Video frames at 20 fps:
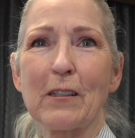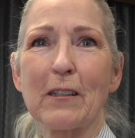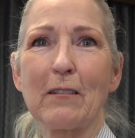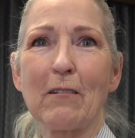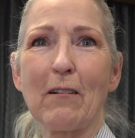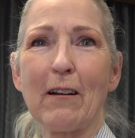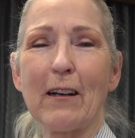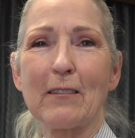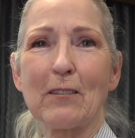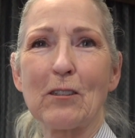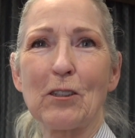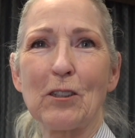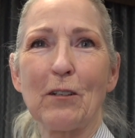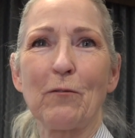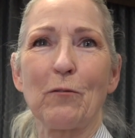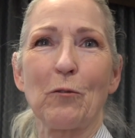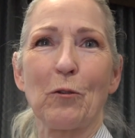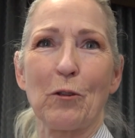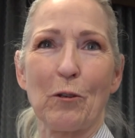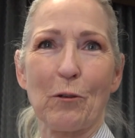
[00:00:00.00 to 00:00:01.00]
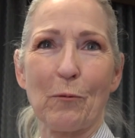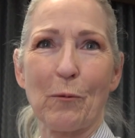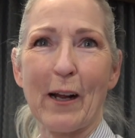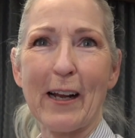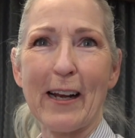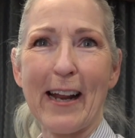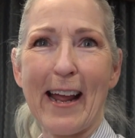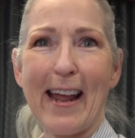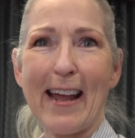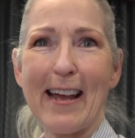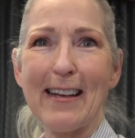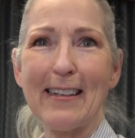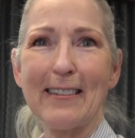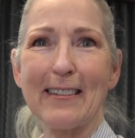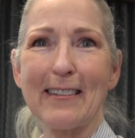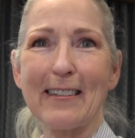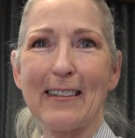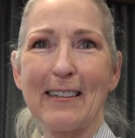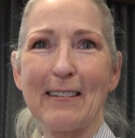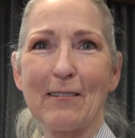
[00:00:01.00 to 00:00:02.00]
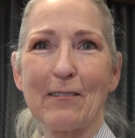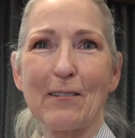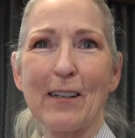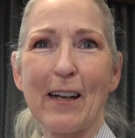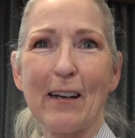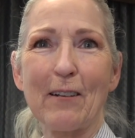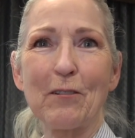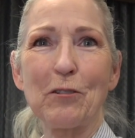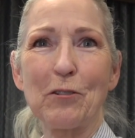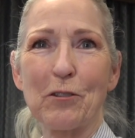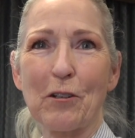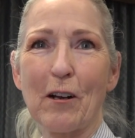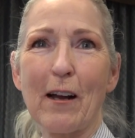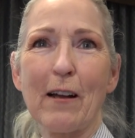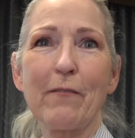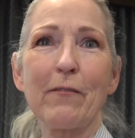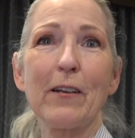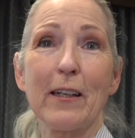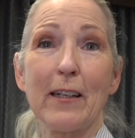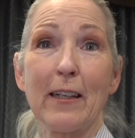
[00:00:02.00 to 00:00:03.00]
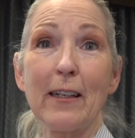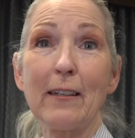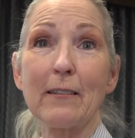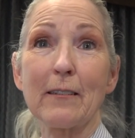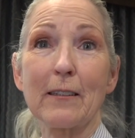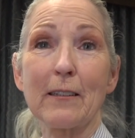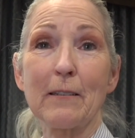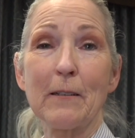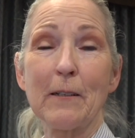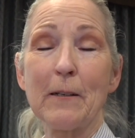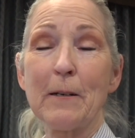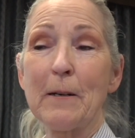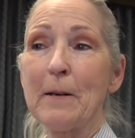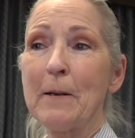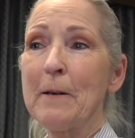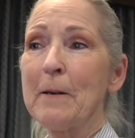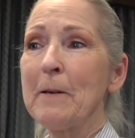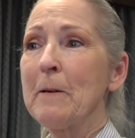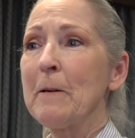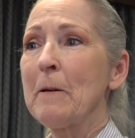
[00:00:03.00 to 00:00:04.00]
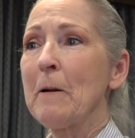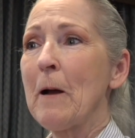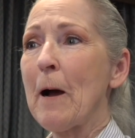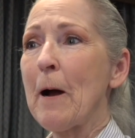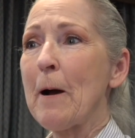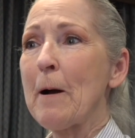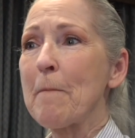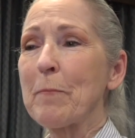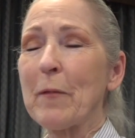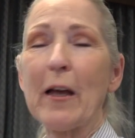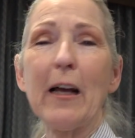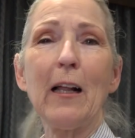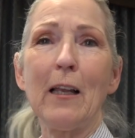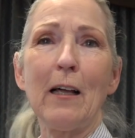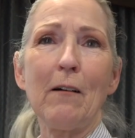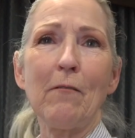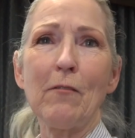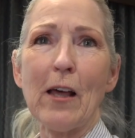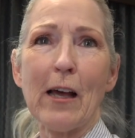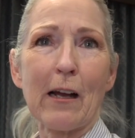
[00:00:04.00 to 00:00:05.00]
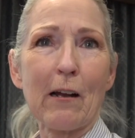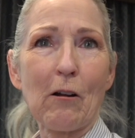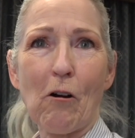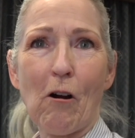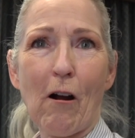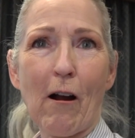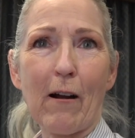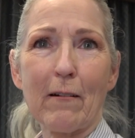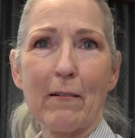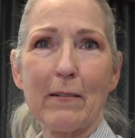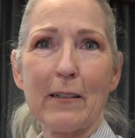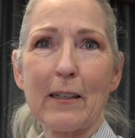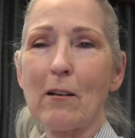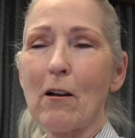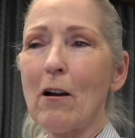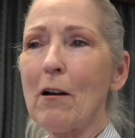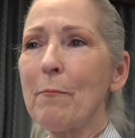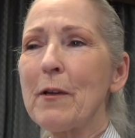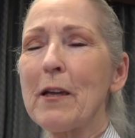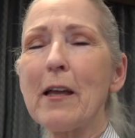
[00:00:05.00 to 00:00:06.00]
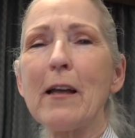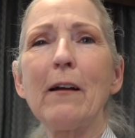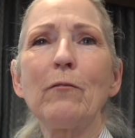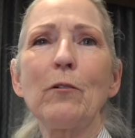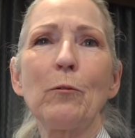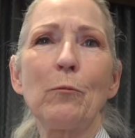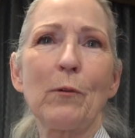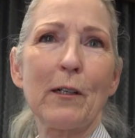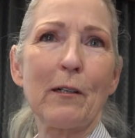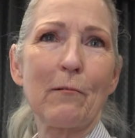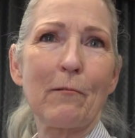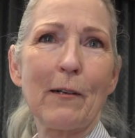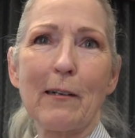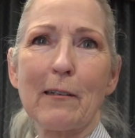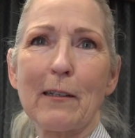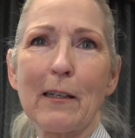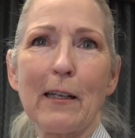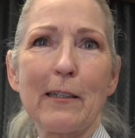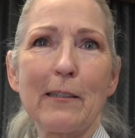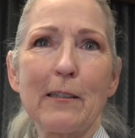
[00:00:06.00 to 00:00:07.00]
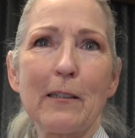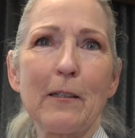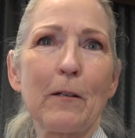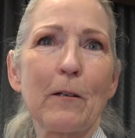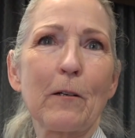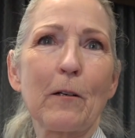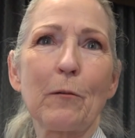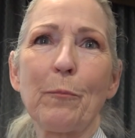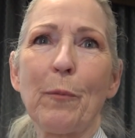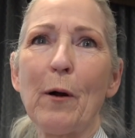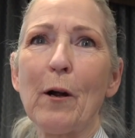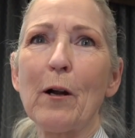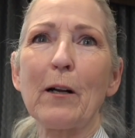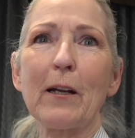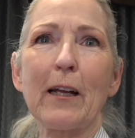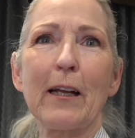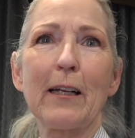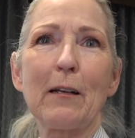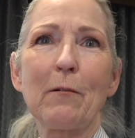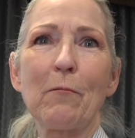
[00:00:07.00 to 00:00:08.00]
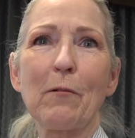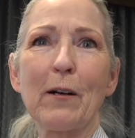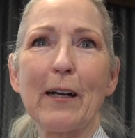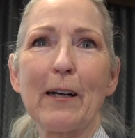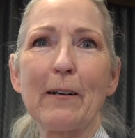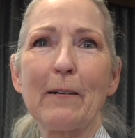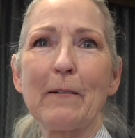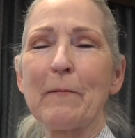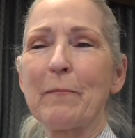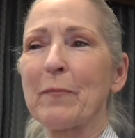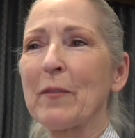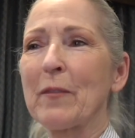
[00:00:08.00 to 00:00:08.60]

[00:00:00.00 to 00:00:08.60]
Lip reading: and you had to shift with your right hand, and I learned how to drive in England. I love that car. It got me everywhere around London, and it can park anywhere.